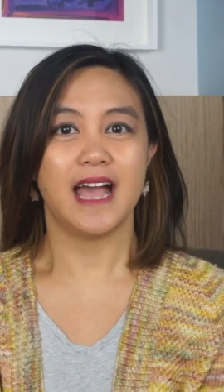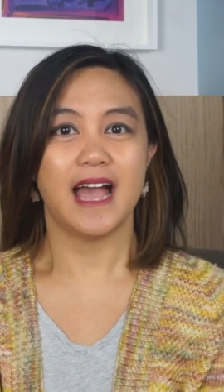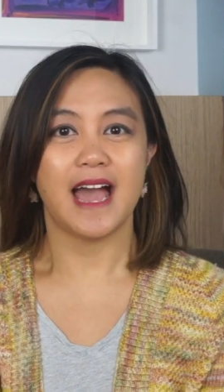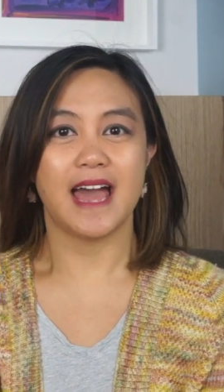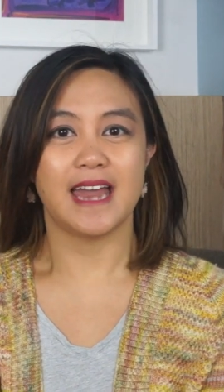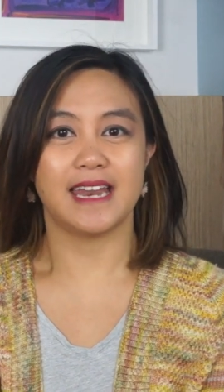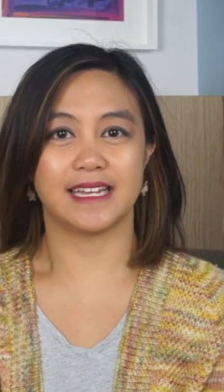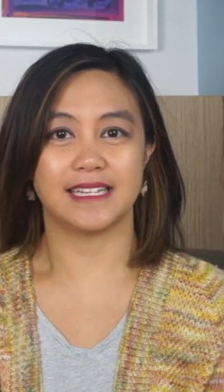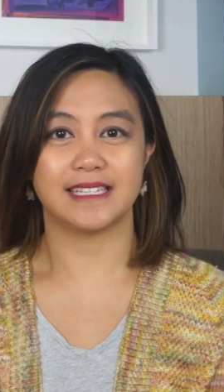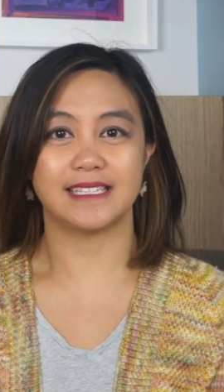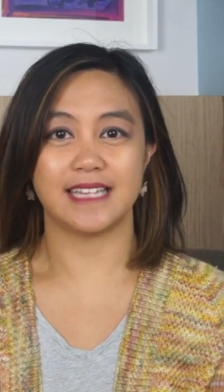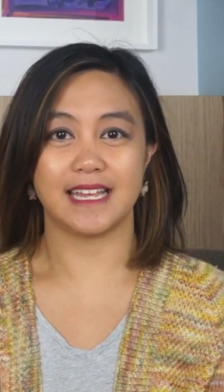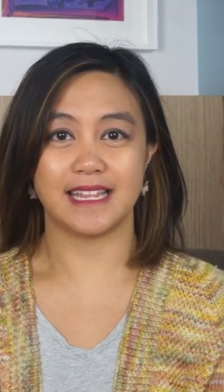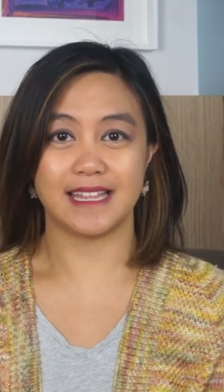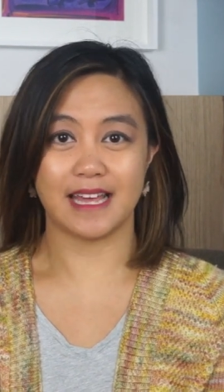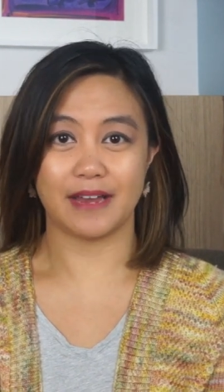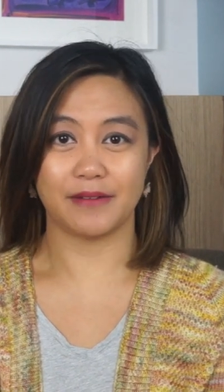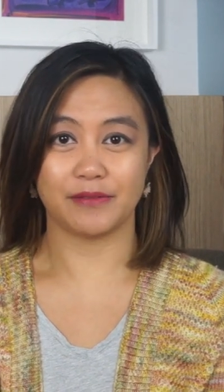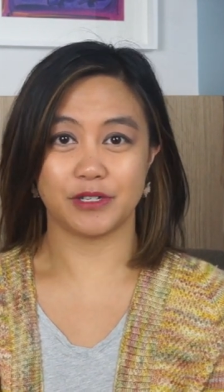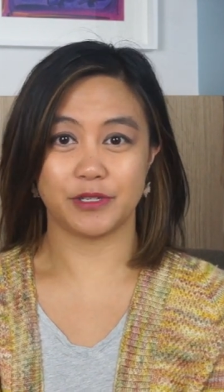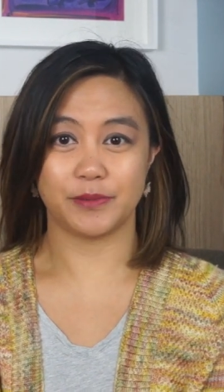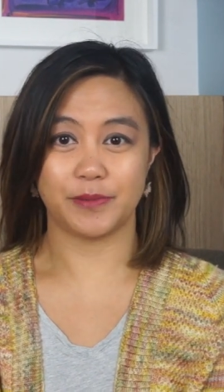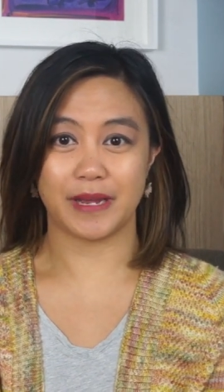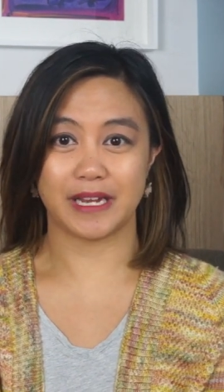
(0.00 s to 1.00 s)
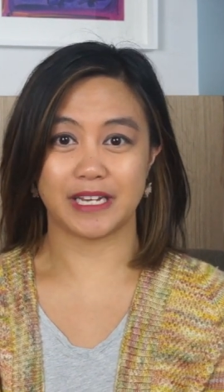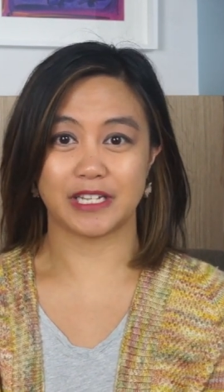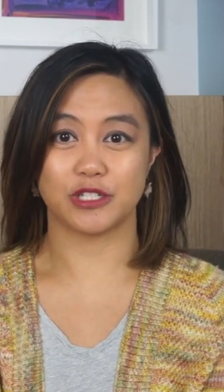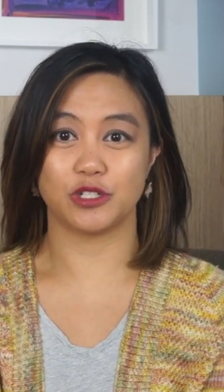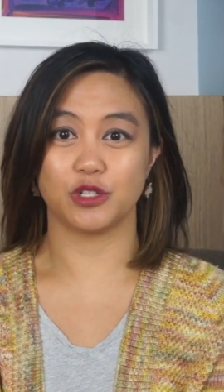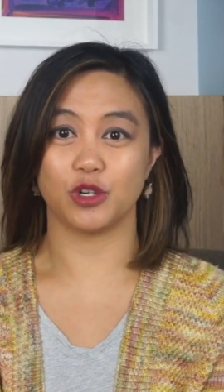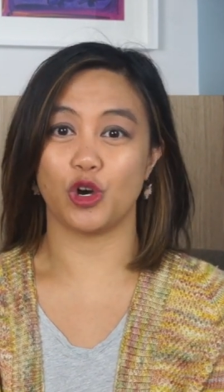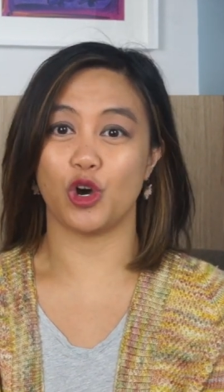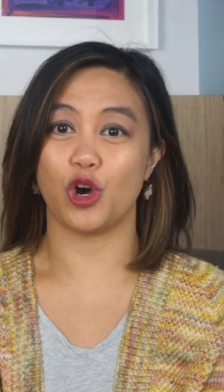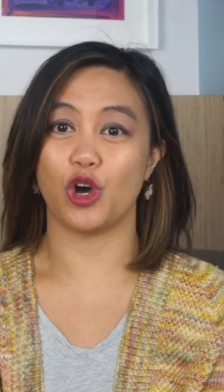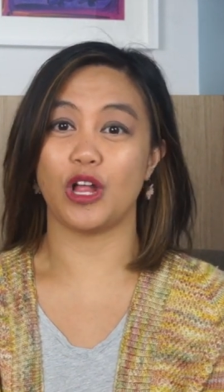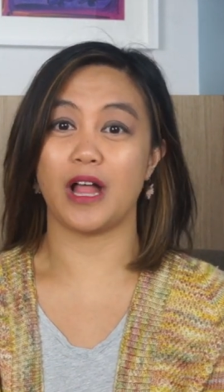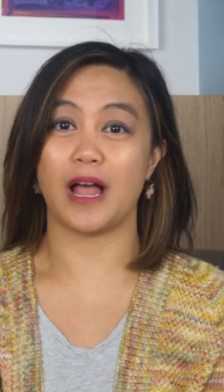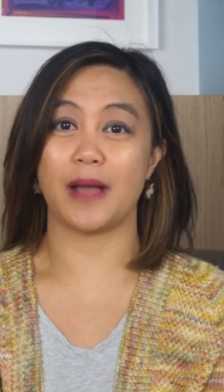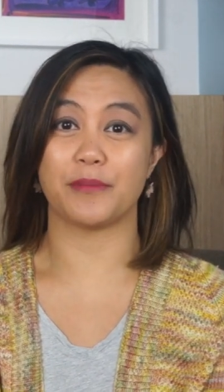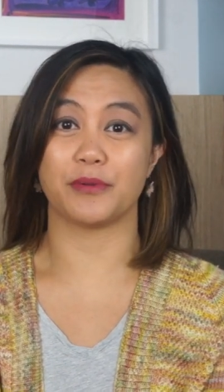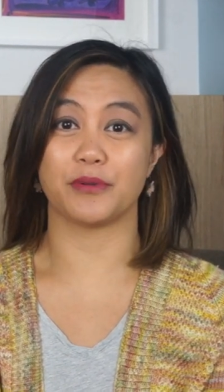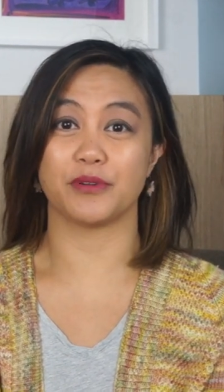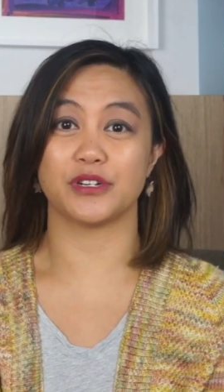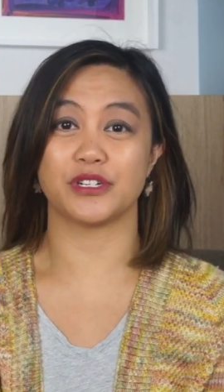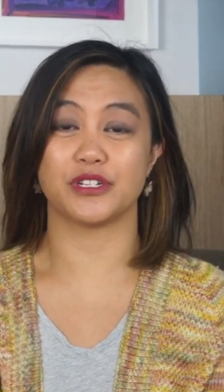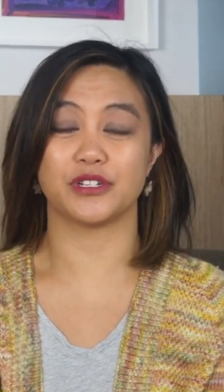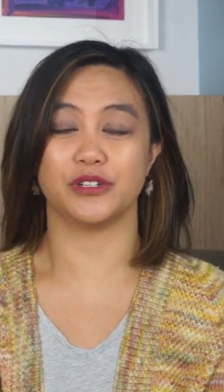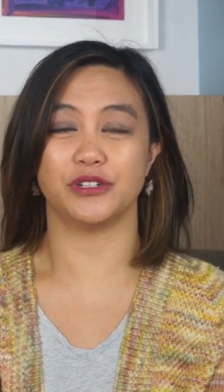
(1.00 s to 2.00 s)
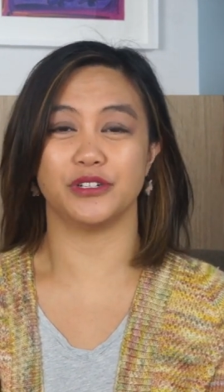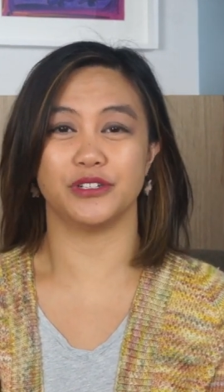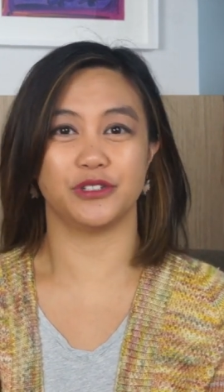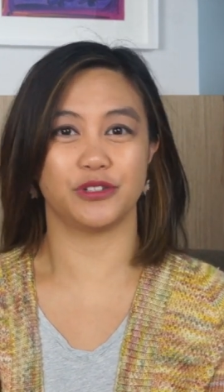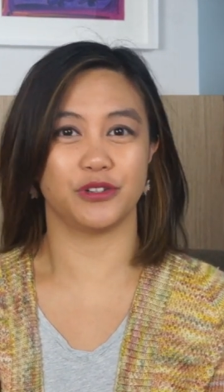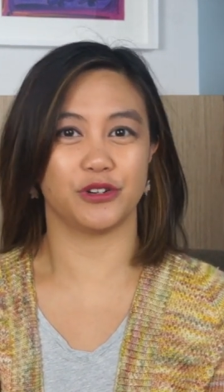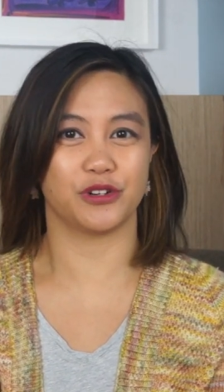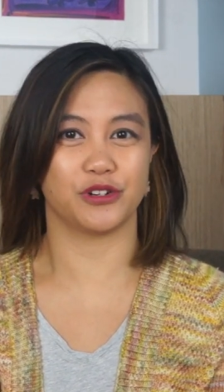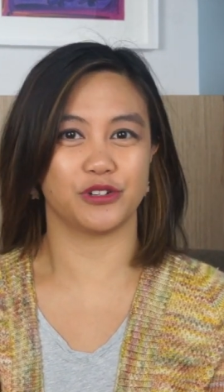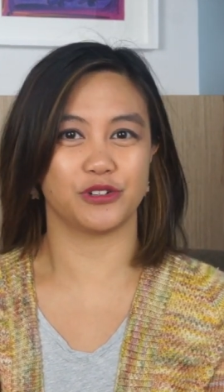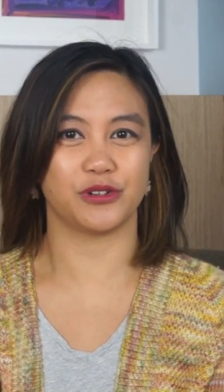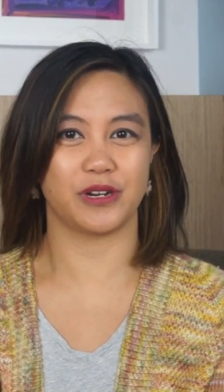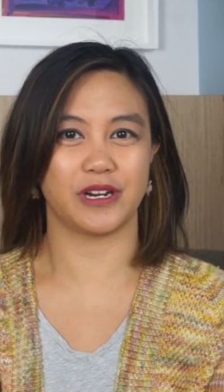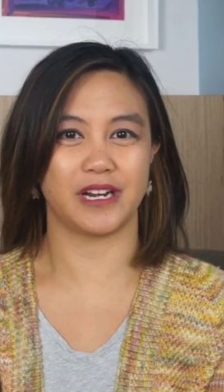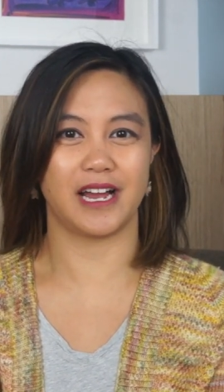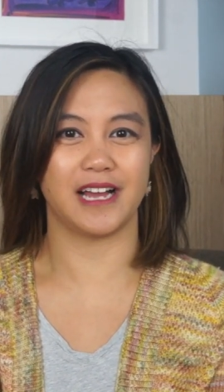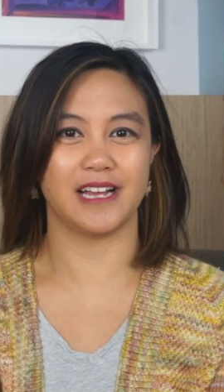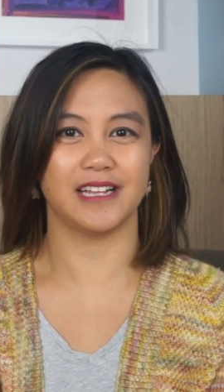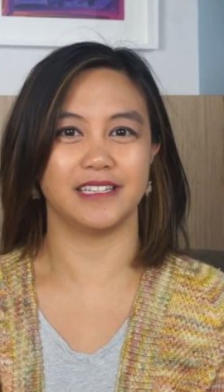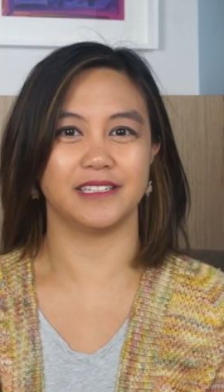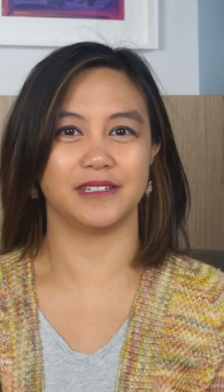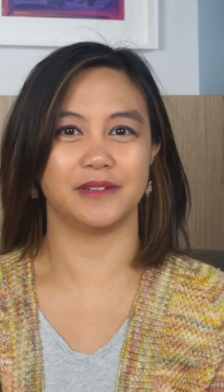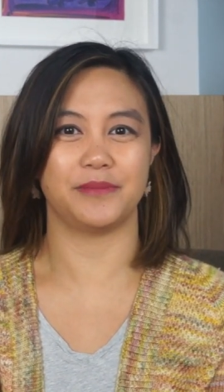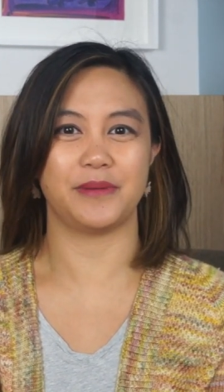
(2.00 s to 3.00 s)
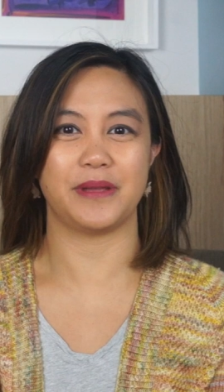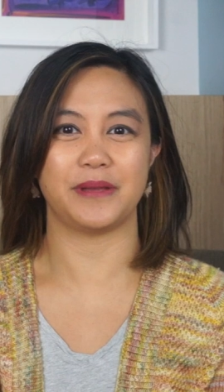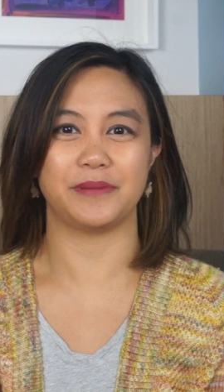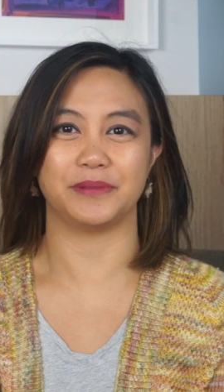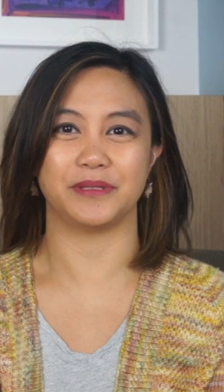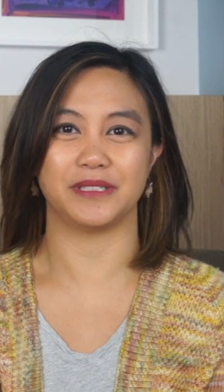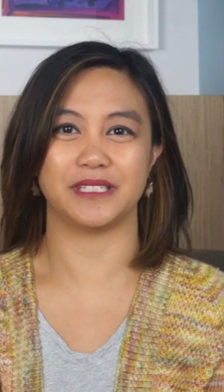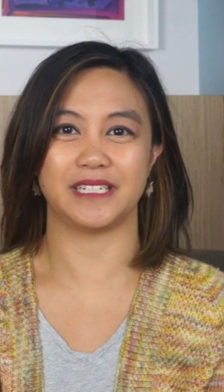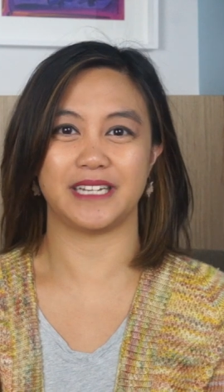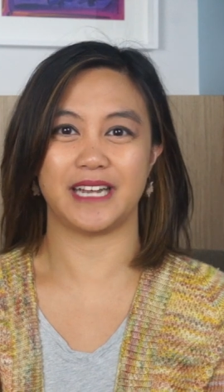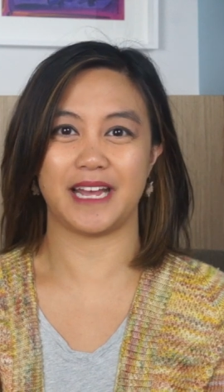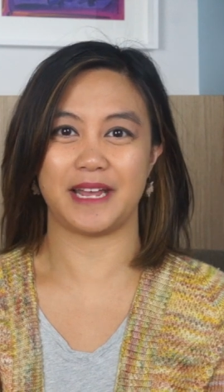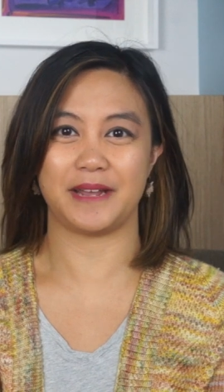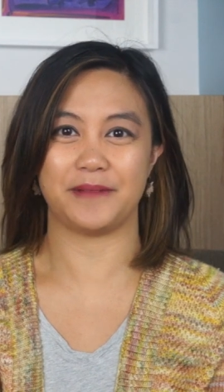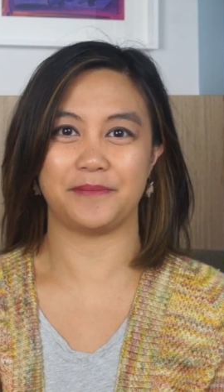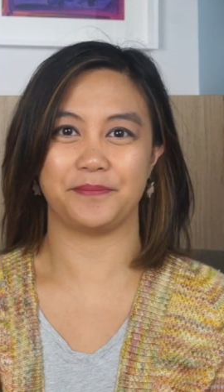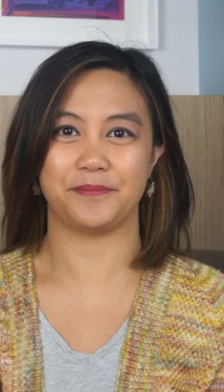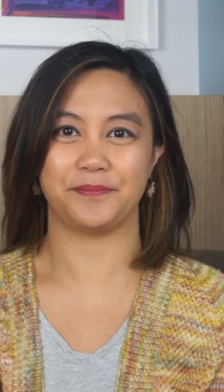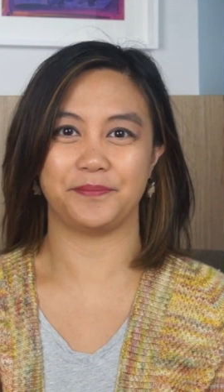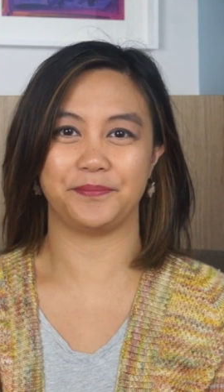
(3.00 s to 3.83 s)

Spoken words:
and extend that respect to all Aboriginal and Torres Strait Islander people today.